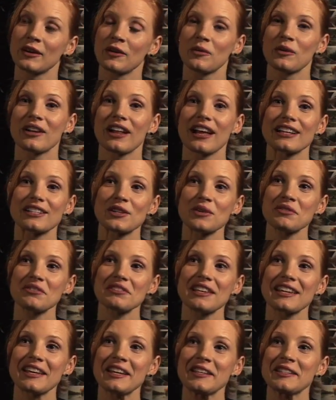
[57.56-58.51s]
Well, I don't
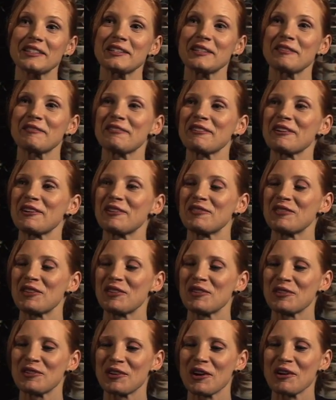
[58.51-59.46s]
think it's a film
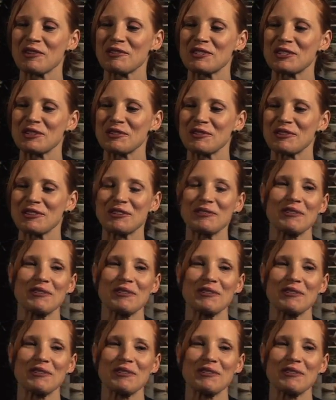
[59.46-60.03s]
you go to and you